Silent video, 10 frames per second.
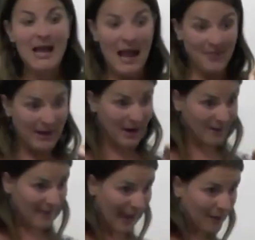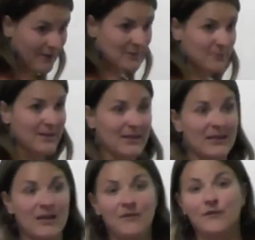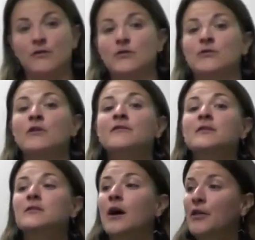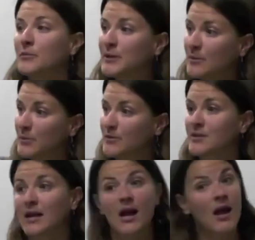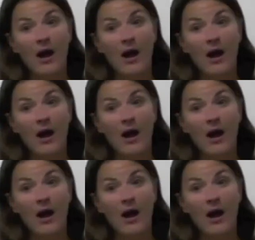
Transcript: and then allow that to be a gift or a service to other people, saying,